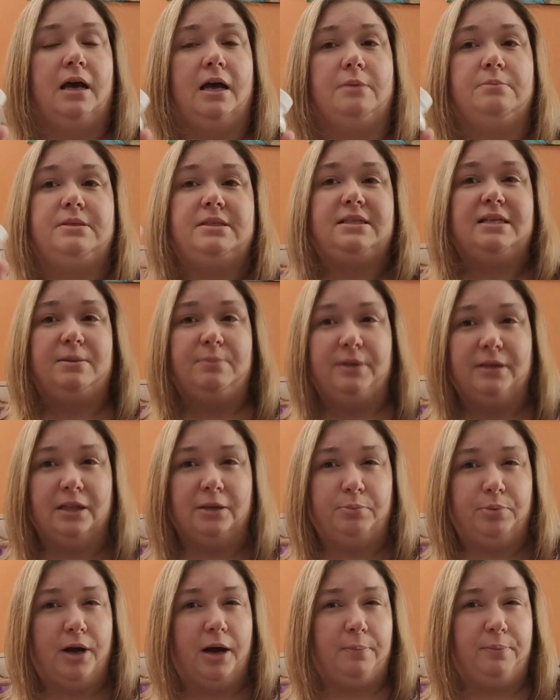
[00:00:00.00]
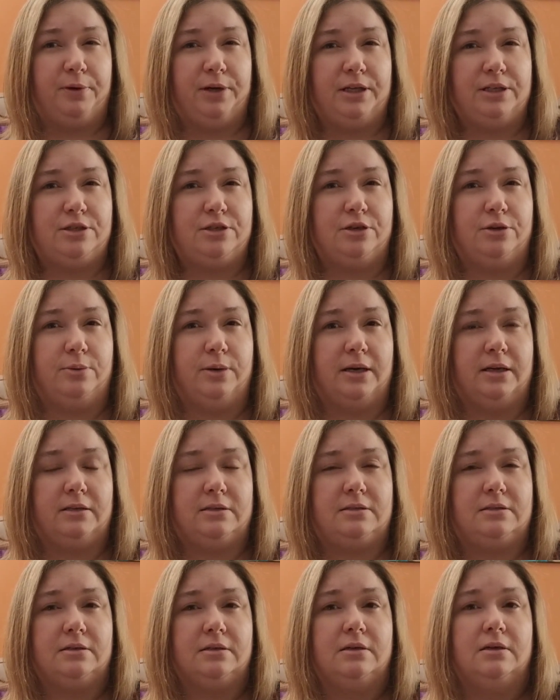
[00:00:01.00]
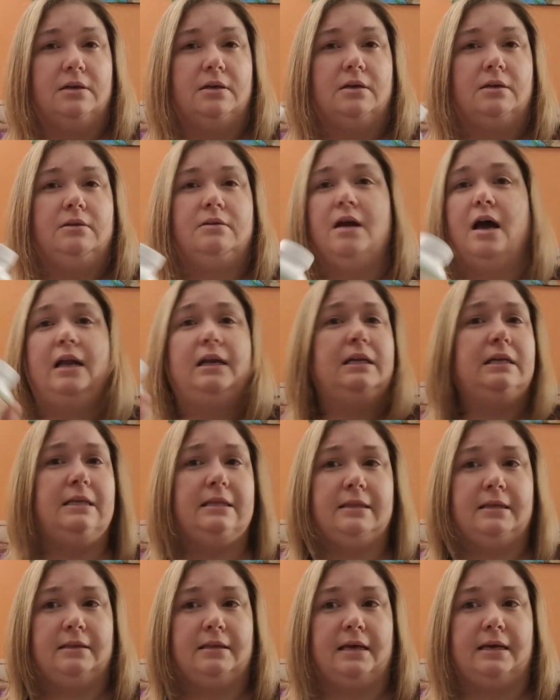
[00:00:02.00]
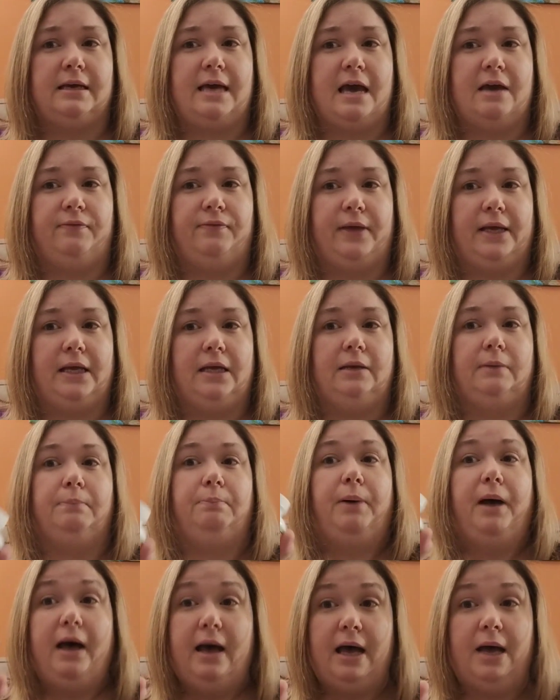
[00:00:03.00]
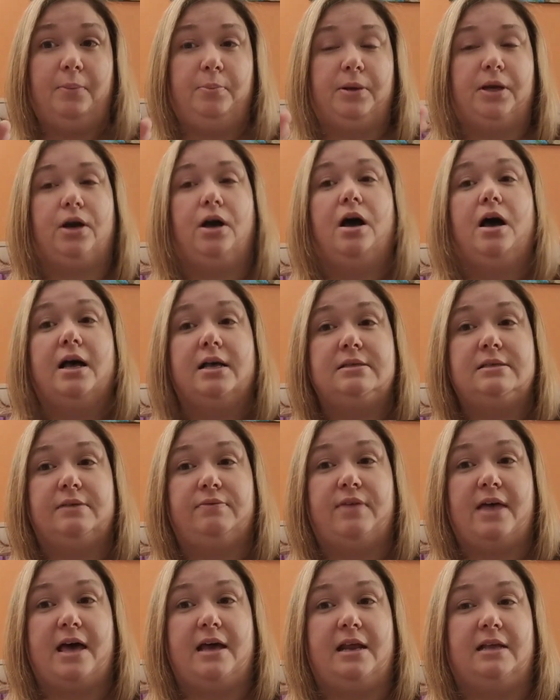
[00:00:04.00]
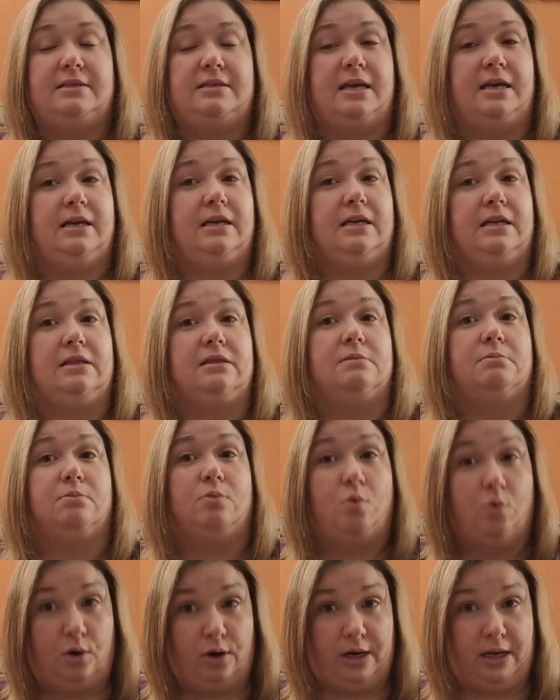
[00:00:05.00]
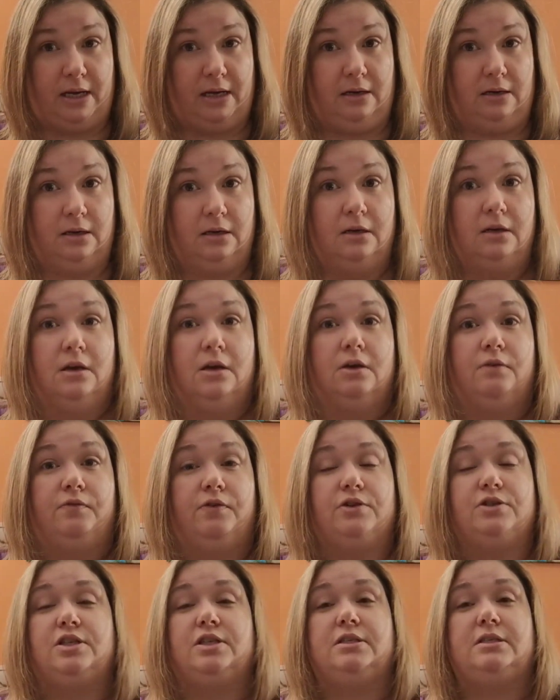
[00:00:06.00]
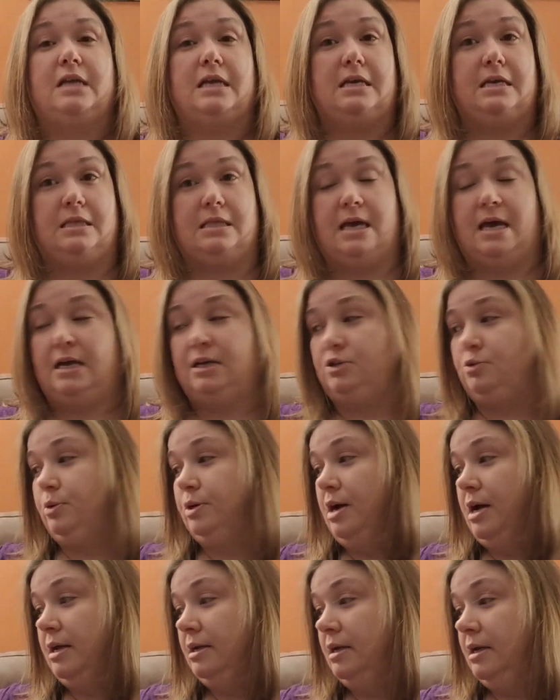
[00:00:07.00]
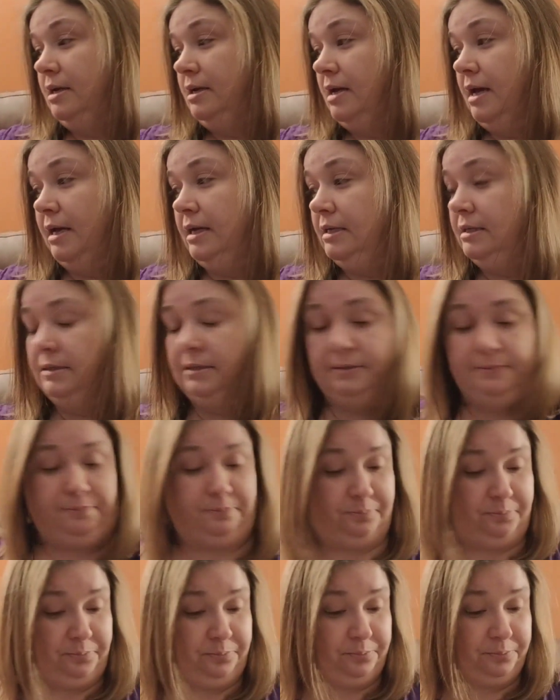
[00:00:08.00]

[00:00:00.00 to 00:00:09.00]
um, stimulant property to it. Not anything like caffeine, but because of that, I take it in the morning versus taking the ashwagandha at night.